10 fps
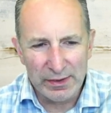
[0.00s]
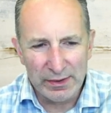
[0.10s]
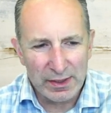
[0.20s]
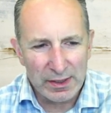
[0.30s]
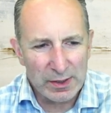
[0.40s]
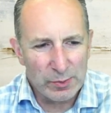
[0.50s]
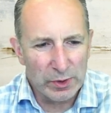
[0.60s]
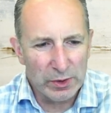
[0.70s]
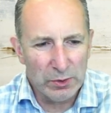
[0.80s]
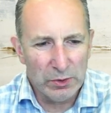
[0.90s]
this will
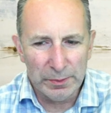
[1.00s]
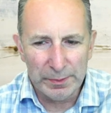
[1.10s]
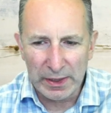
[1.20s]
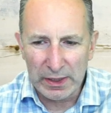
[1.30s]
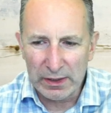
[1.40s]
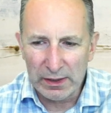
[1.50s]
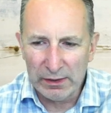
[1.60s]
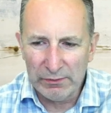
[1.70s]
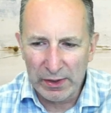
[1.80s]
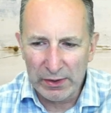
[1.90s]
all be
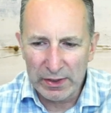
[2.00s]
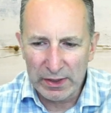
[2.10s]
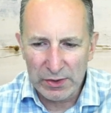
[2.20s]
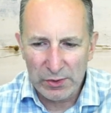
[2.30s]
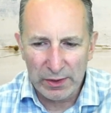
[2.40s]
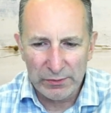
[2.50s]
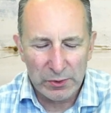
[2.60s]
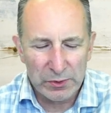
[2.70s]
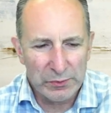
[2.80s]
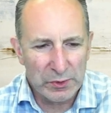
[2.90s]
very
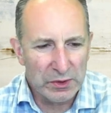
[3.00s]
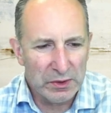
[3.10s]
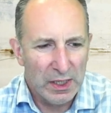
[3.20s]
straightforward for you.